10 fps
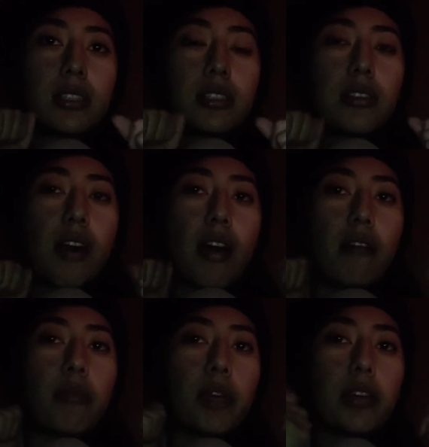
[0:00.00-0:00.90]
still
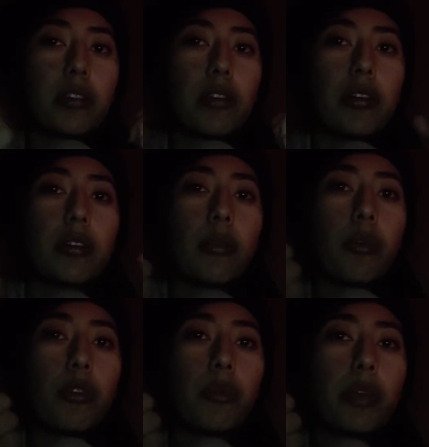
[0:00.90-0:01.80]
have my guard up
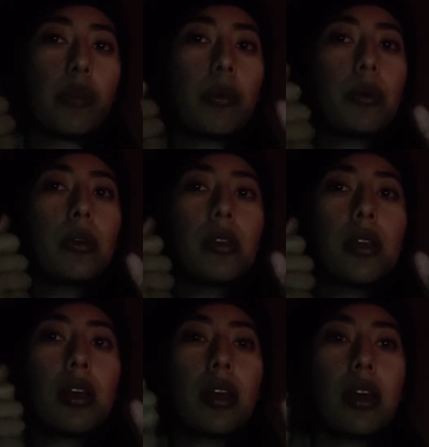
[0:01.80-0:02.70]
with people.
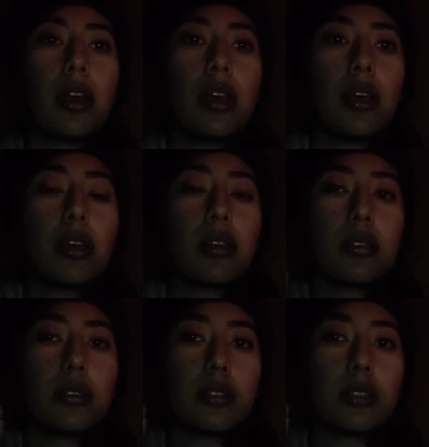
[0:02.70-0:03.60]

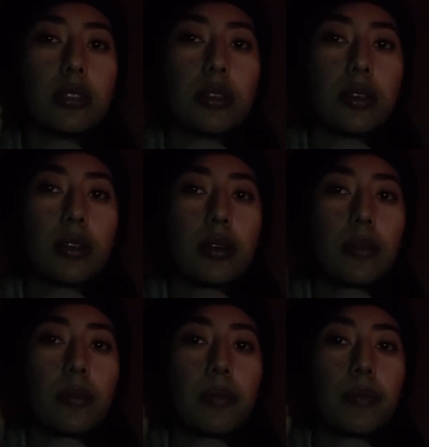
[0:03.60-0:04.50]
And
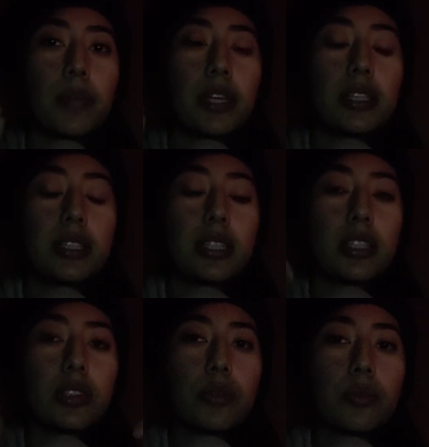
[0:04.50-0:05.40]
it's
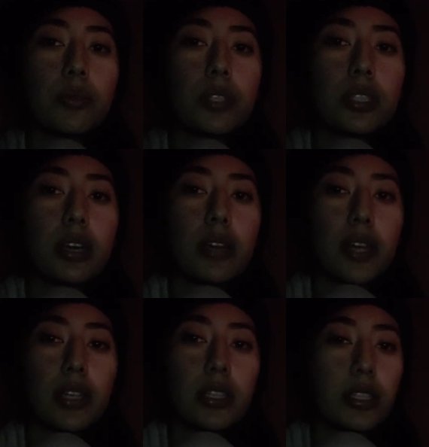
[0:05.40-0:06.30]
not
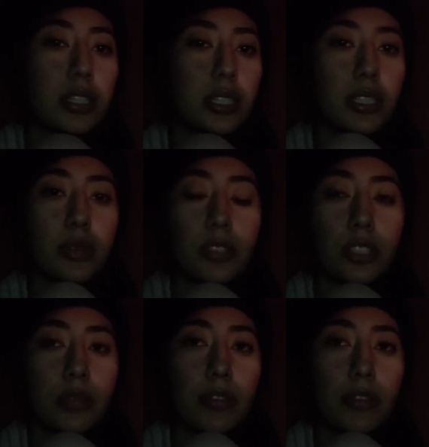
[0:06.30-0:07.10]
that serious. It's just my